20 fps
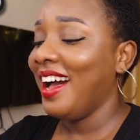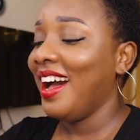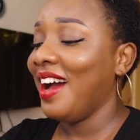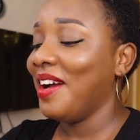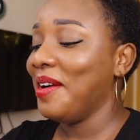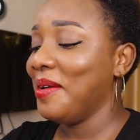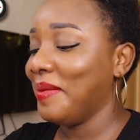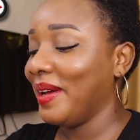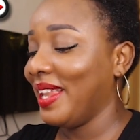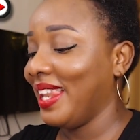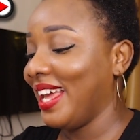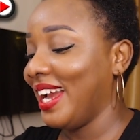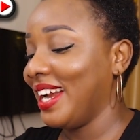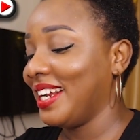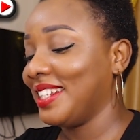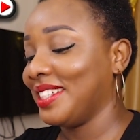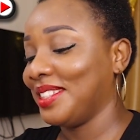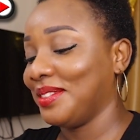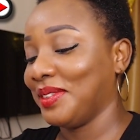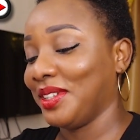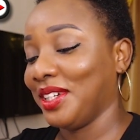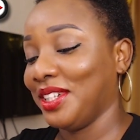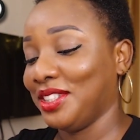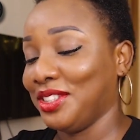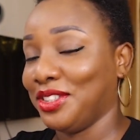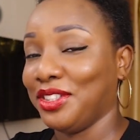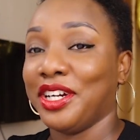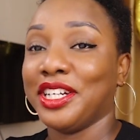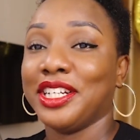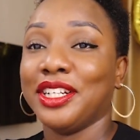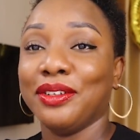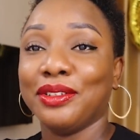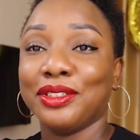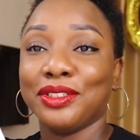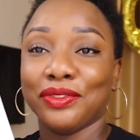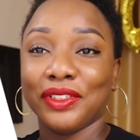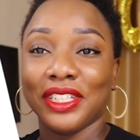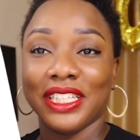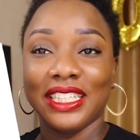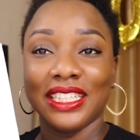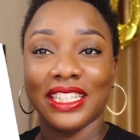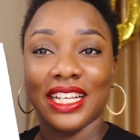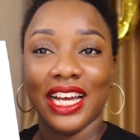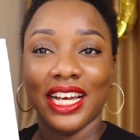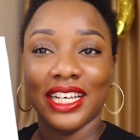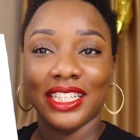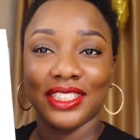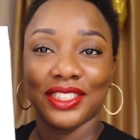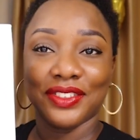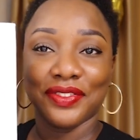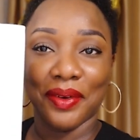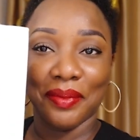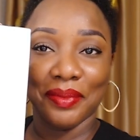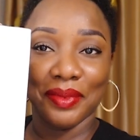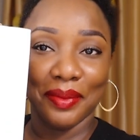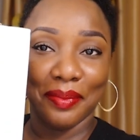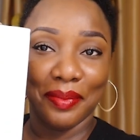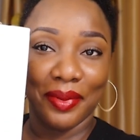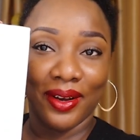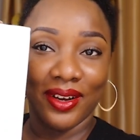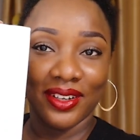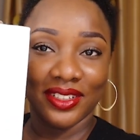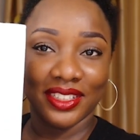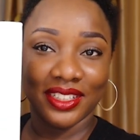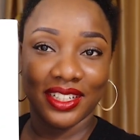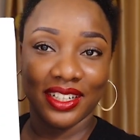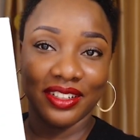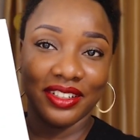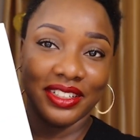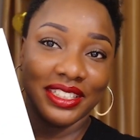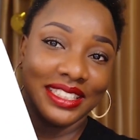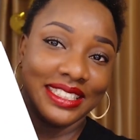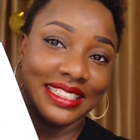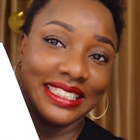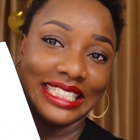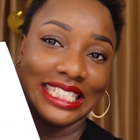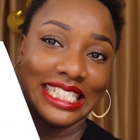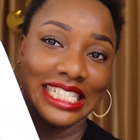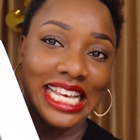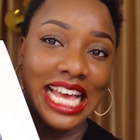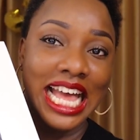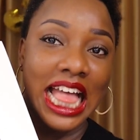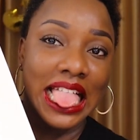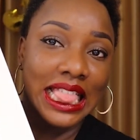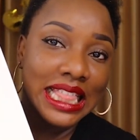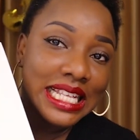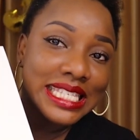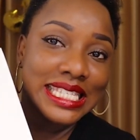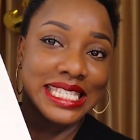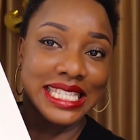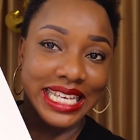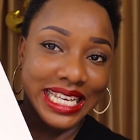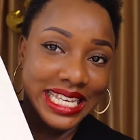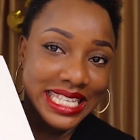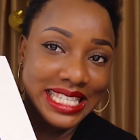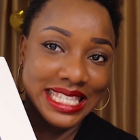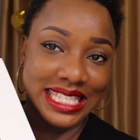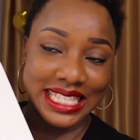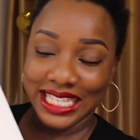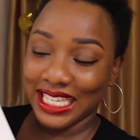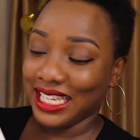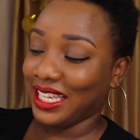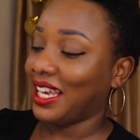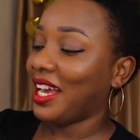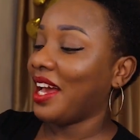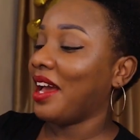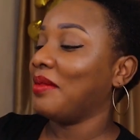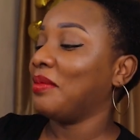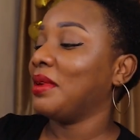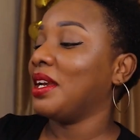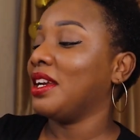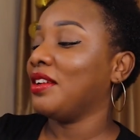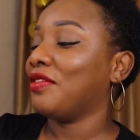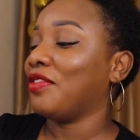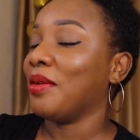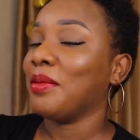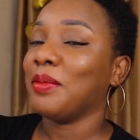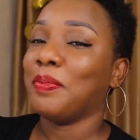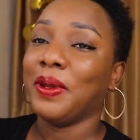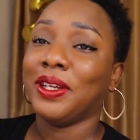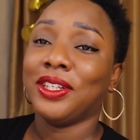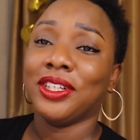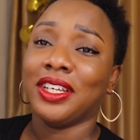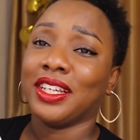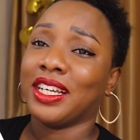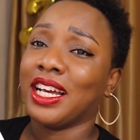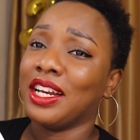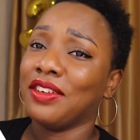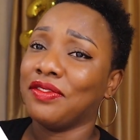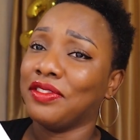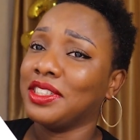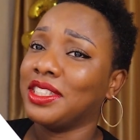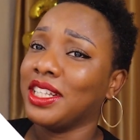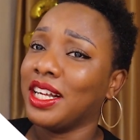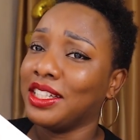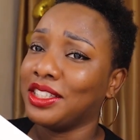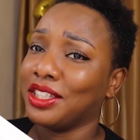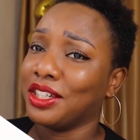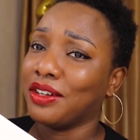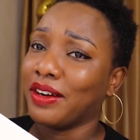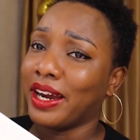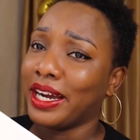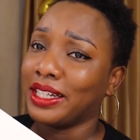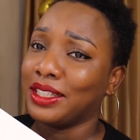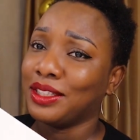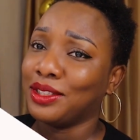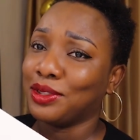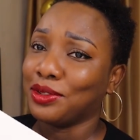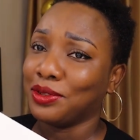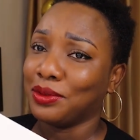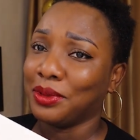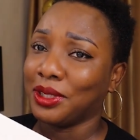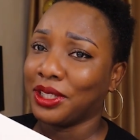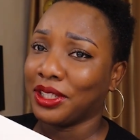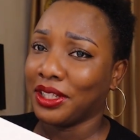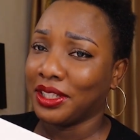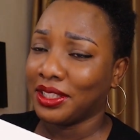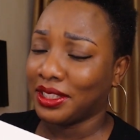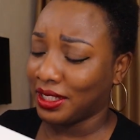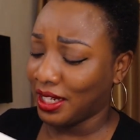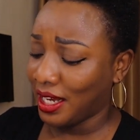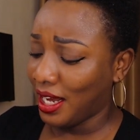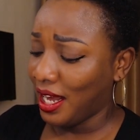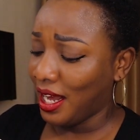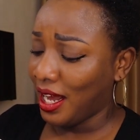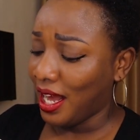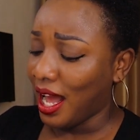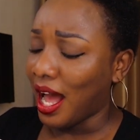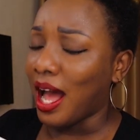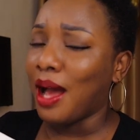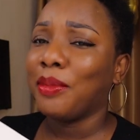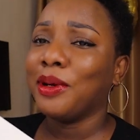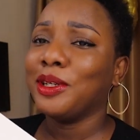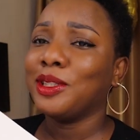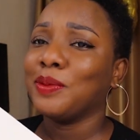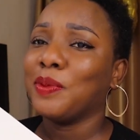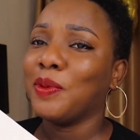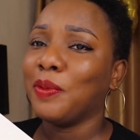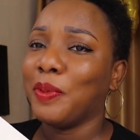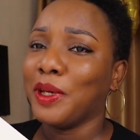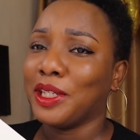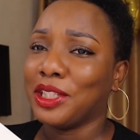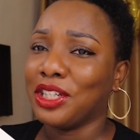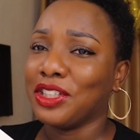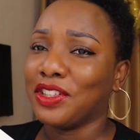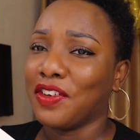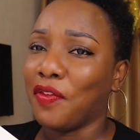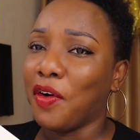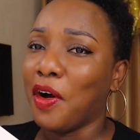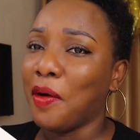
I hope I like this because it already looks really nice from the box. You can already see the slicky. I mean, from the picture you can't even tell it's a grinding tool, because I'm going to put pictures of